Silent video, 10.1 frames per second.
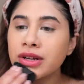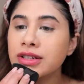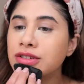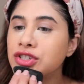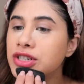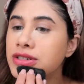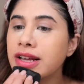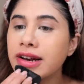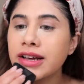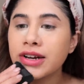It's just
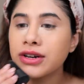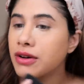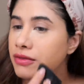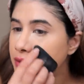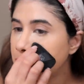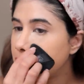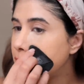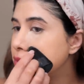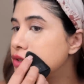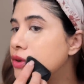getting uncomfortable,
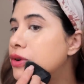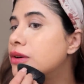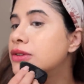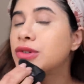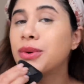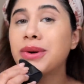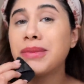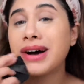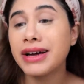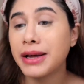I'm sure. So am
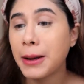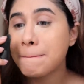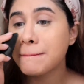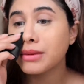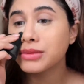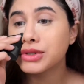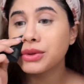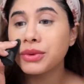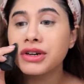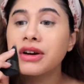I. I'm
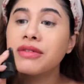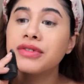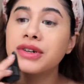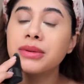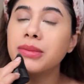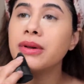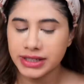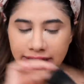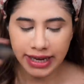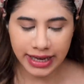so uncomfortable. It's
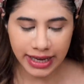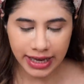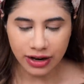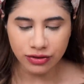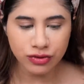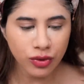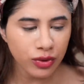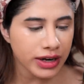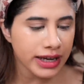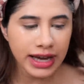kicking and
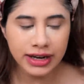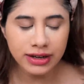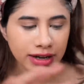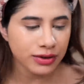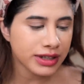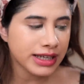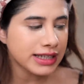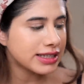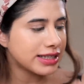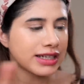rolling. I don't think
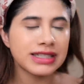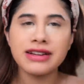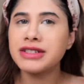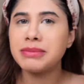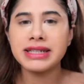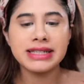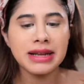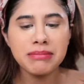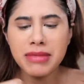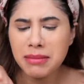it doesn't have space. It's
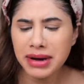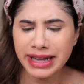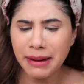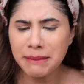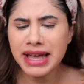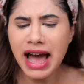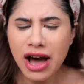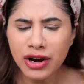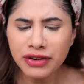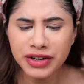like, Mama, get me
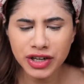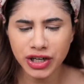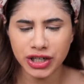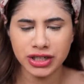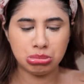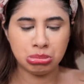out of here.